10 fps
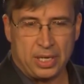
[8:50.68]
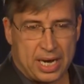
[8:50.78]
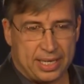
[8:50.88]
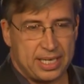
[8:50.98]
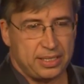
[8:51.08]

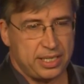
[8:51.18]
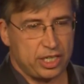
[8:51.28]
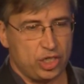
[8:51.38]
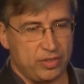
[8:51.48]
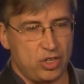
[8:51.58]
And that
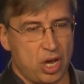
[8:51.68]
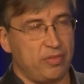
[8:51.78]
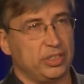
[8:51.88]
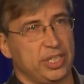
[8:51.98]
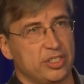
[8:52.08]
detection of
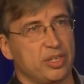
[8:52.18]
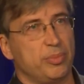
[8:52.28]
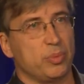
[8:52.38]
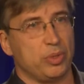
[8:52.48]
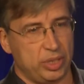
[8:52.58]
novelty is
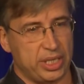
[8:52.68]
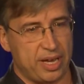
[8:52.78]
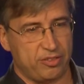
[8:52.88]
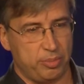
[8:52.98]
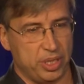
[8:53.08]
something we really
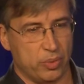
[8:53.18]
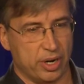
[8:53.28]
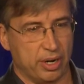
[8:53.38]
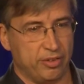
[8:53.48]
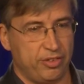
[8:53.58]
have to be
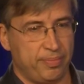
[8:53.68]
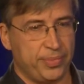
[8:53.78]
aware of.